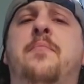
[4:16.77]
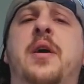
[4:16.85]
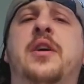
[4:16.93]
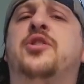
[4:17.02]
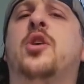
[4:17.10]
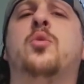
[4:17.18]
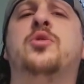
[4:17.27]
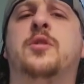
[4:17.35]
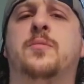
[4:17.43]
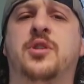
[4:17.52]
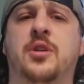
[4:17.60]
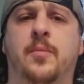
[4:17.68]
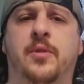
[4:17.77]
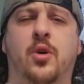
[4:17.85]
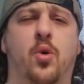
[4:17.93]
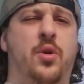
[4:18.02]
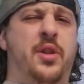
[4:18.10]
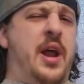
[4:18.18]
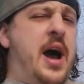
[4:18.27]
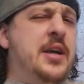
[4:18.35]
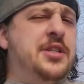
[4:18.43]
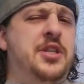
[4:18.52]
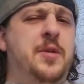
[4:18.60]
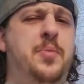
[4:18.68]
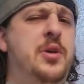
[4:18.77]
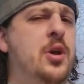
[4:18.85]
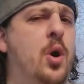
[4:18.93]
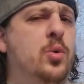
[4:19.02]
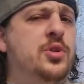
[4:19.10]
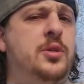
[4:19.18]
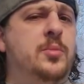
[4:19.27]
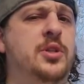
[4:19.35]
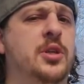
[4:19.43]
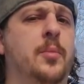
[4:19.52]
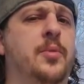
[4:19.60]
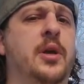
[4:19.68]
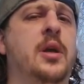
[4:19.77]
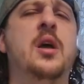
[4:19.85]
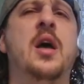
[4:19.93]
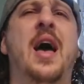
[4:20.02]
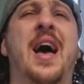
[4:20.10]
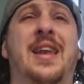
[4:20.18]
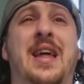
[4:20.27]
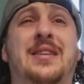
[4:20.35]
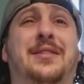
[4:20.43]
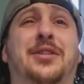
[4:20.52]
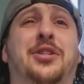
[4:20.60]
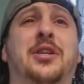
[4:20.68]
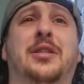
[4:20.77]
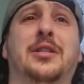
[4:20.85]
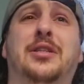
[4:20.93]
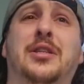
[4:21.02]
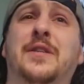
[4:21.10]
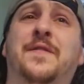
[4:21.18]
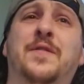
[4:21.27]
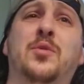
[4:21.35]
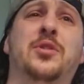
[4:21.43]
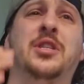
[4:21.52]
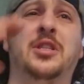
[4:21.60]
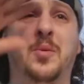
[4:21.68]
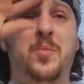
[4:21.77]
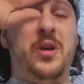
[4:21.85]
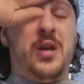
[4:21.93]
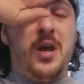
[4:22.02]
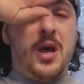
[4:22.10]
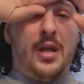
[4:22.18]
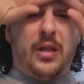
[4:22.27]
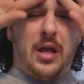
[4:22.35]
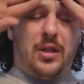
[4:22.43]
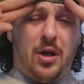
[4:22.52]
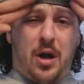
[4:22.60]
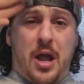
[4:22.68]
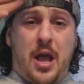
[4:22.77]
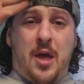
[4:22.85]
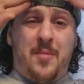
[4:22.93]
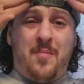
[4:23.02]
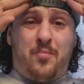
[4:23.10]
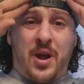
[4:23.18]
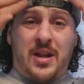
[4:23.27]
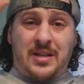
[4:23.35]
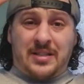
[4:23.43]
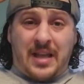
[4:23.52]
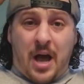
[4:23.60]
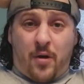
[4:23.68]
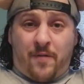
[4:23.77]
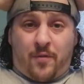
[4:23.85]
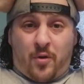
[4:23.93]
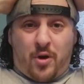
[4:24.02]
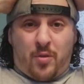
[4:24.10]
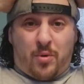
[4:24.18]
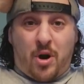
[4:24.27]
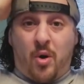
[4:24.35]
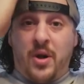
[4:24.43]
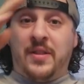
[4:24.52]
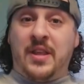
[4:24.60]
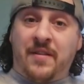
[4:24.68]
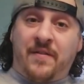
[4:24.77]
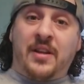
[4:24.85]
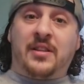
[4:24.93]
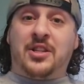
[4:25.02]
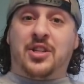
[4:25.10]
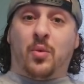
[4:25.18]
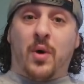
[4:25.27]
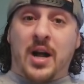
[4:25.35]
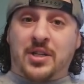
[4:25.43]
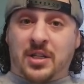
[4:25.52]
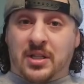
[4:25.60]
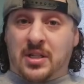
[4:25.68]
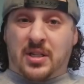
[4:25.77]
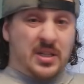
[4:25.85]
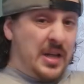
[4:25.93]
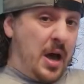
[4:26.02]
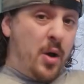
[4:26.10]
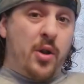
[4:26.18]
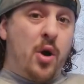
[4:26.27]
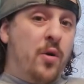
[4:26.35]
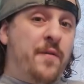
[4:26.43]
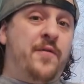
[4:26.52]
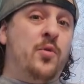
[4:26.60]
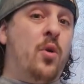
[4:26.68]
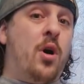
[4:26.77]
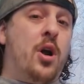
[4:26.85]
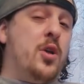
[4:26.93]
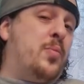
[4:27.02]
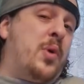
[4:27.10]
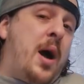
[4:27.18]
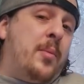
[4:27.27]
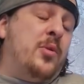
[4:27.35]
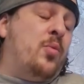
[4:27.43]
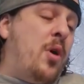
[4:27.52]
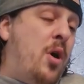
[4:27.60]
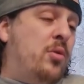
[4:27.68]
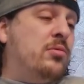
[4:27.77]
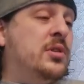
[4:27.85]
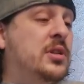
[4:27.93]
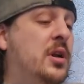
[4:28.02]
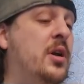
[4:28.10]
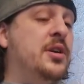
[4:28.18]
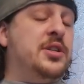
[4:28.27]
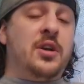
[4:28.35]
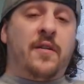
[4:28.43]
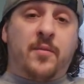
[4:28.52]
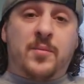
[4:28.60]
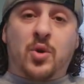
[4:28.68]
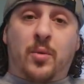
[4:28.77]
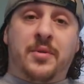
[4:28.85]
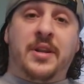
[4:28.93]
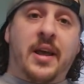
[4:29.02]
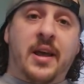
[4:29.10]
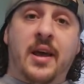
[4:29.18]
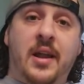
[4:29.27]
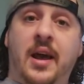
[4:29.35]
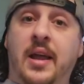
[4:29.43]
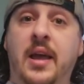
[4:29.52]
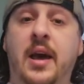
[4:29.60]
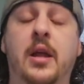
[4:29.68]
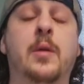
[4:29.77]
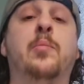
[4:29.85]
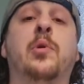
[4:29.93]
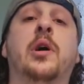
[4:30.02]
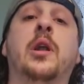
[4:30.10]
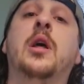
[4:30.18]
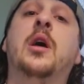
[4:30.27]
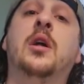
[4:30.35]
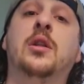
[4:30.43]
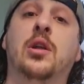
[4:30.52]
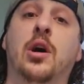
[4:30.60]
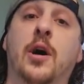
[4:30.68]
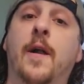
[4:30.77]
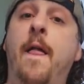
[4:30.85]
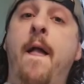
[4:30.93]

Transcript: base owes him something, or that ICP owes him something. And that's the shit that's confusing to me. Like, look, let me break this down for you, bro, in the event that you're watching this. Because I don't know if you are, you probably won't. You're self-absorbed dickhead, I get it. But, look,